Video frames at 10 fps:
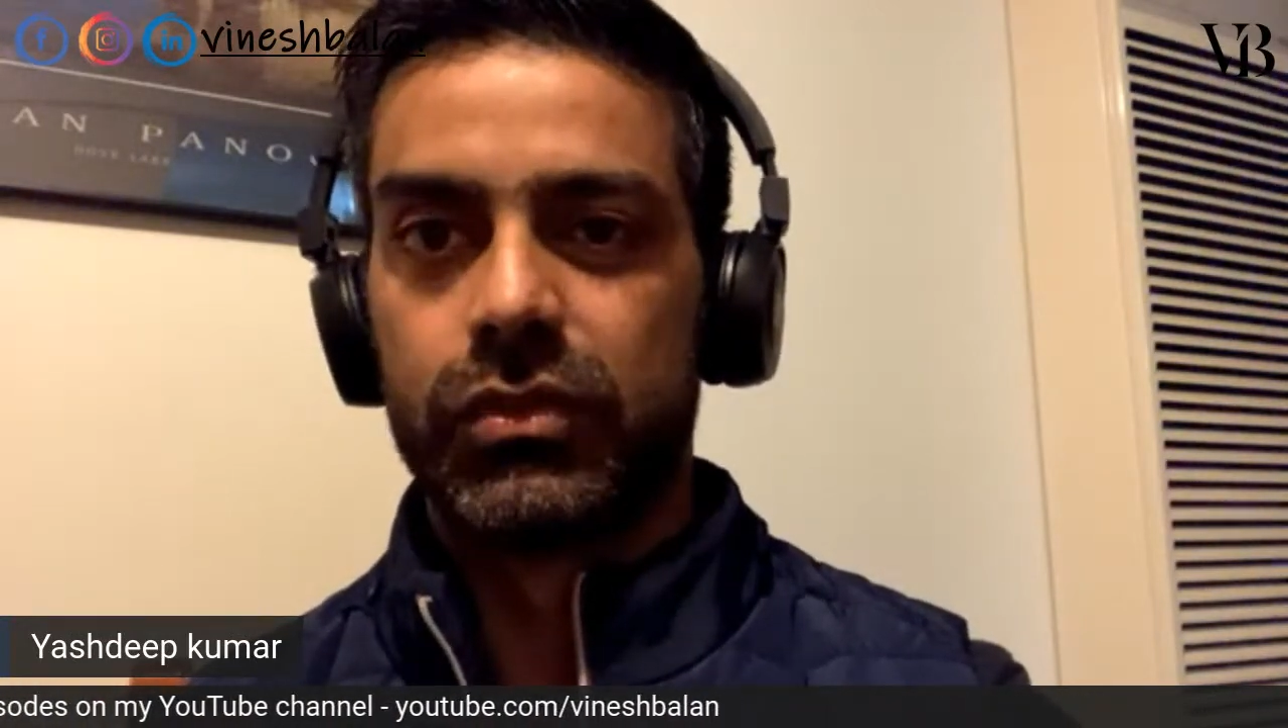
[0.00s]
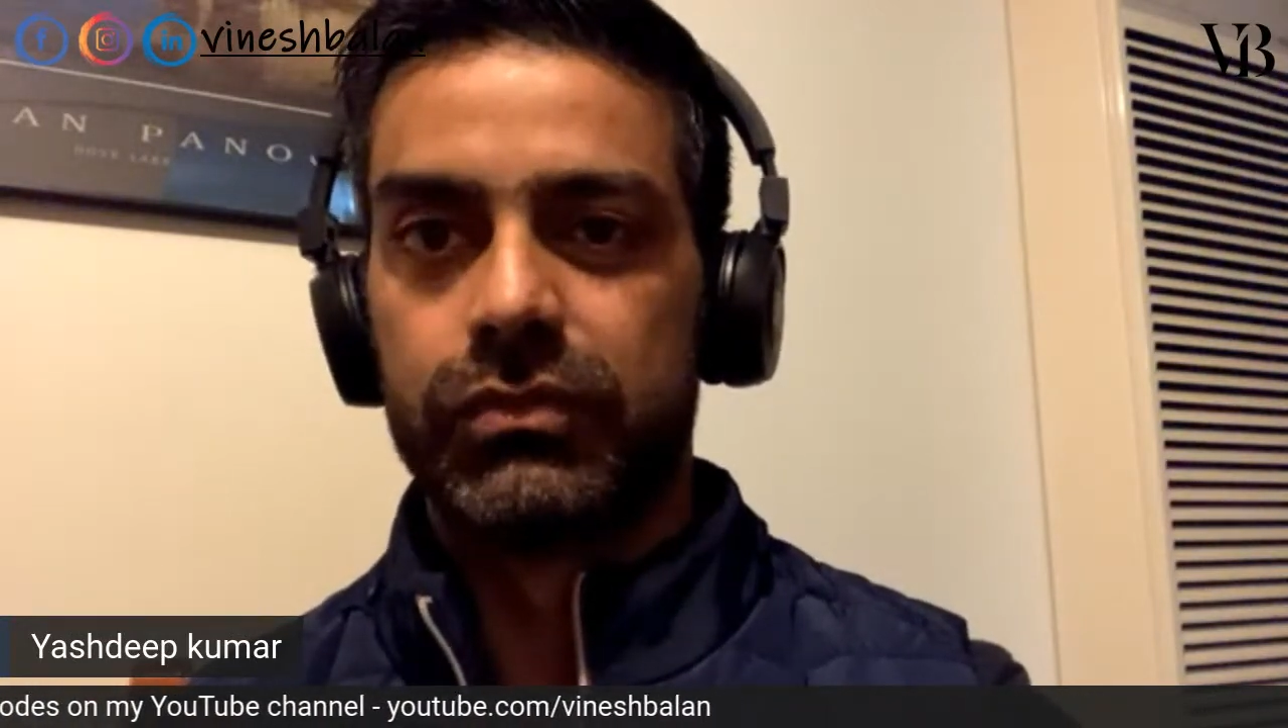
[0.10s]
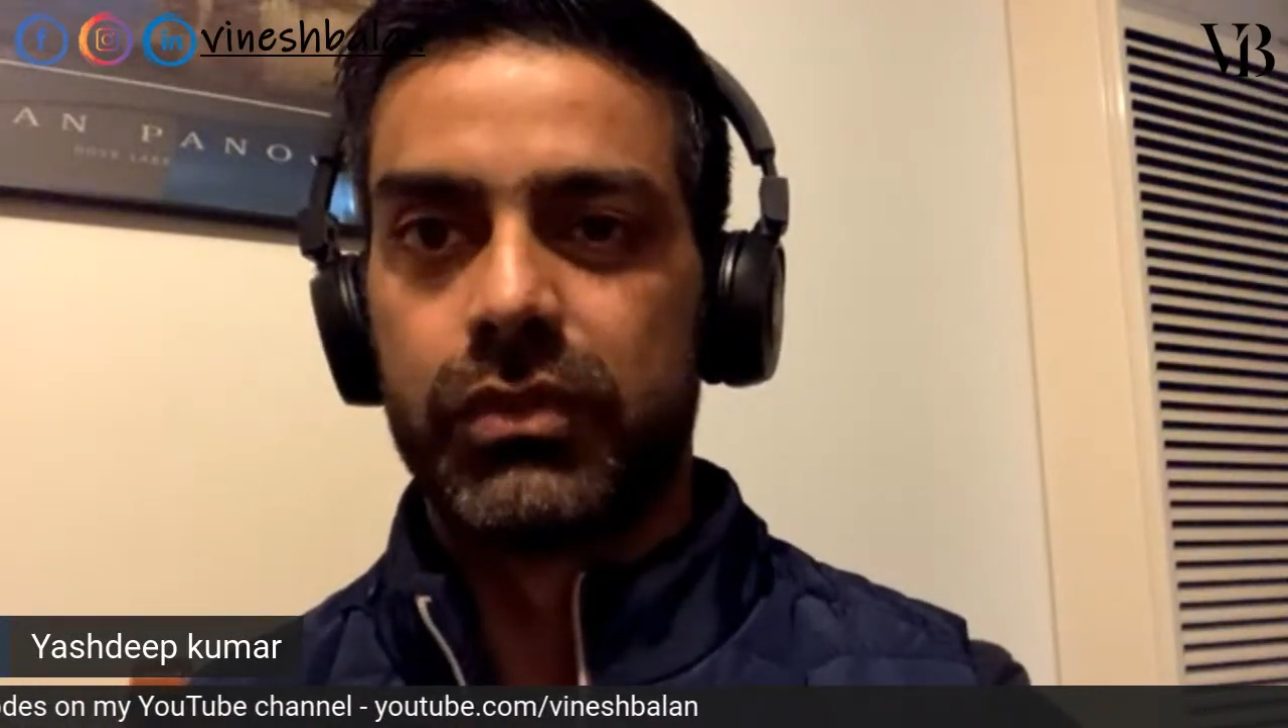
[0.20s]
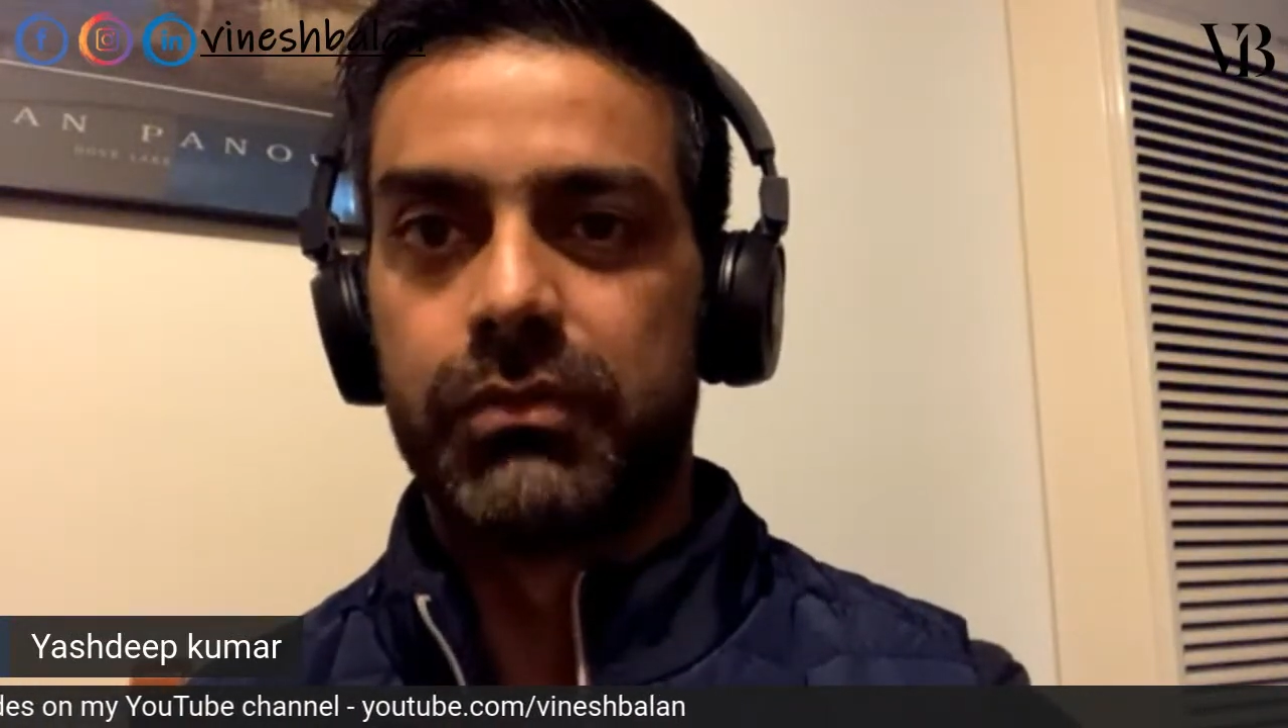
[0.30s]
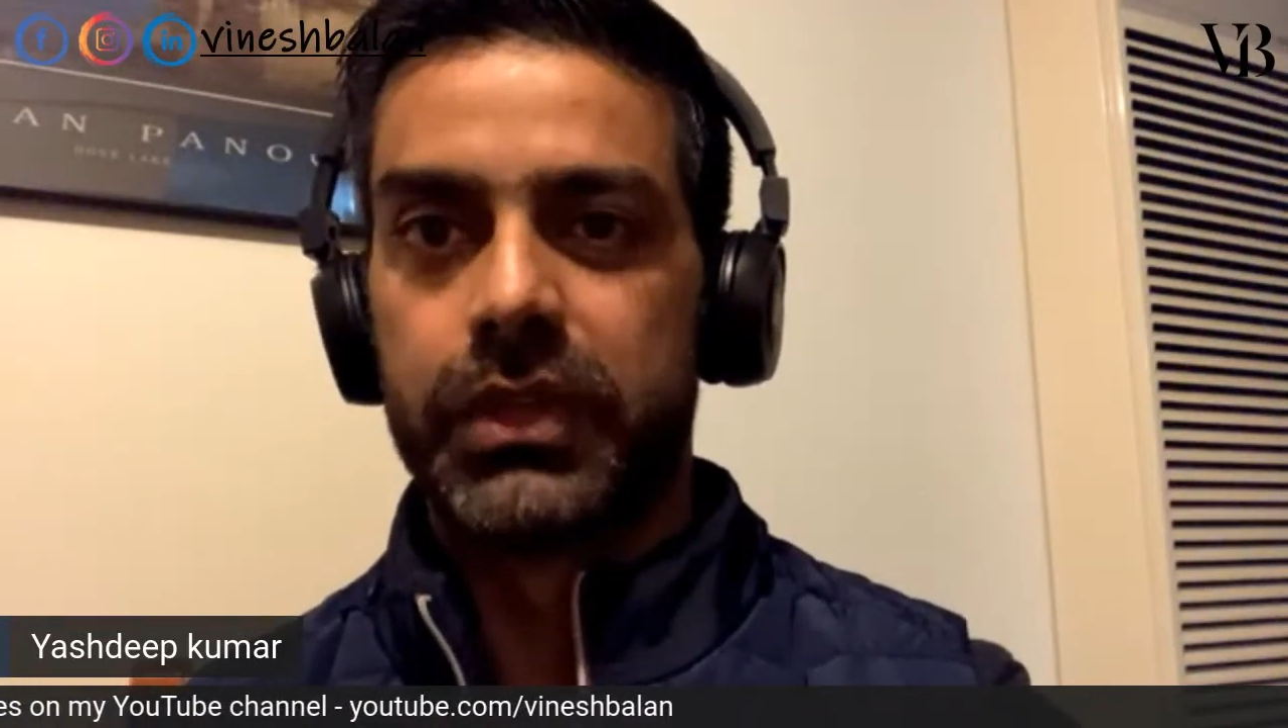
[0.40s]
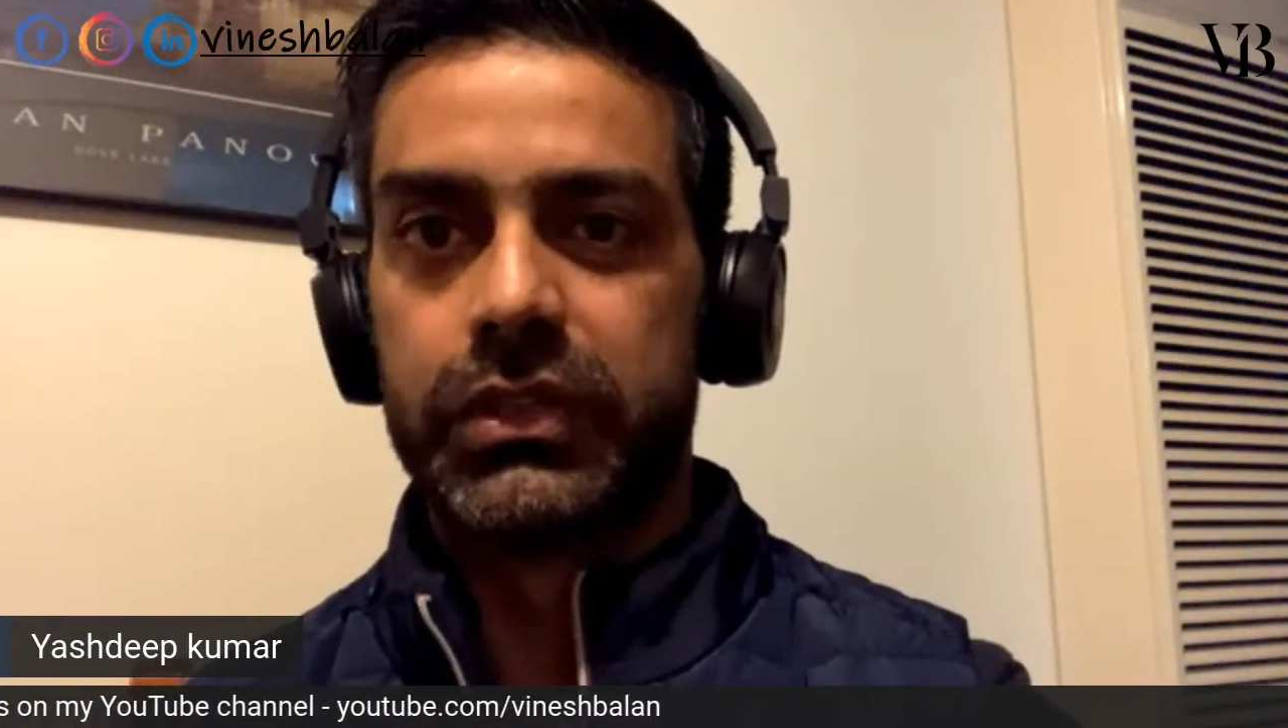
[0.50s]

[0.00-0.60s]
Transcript: to from